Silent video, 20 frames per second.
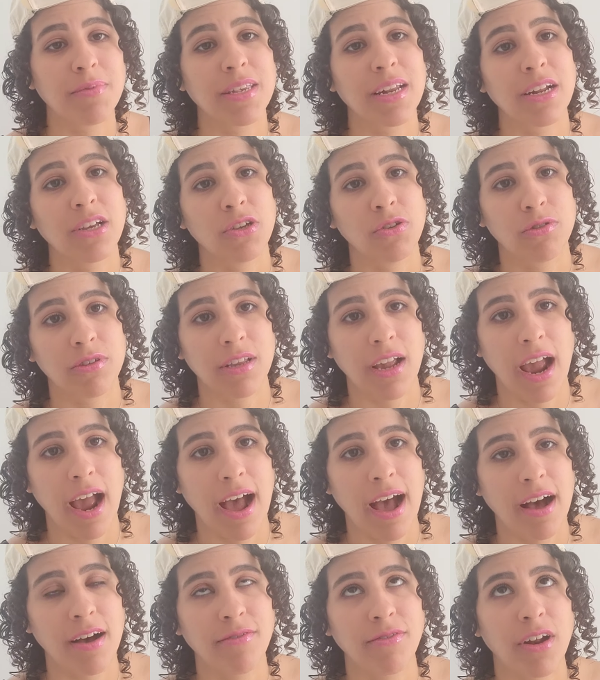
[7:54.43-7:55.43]
that I used to
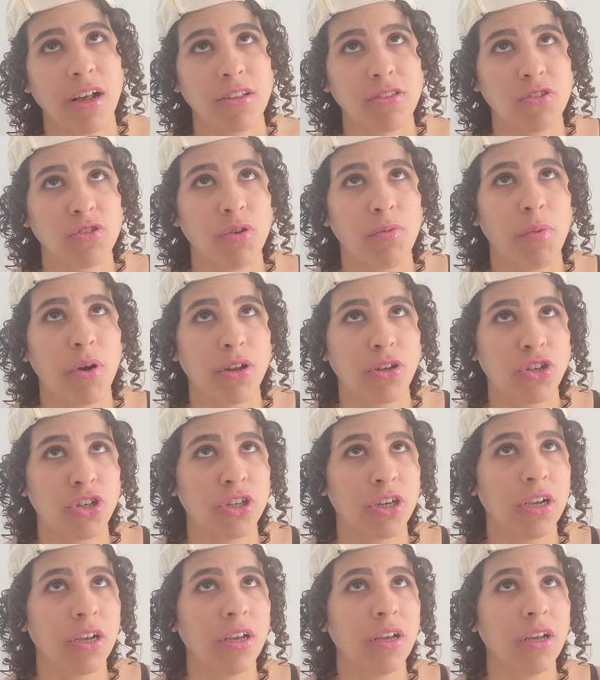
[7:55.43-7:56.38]
have, not so much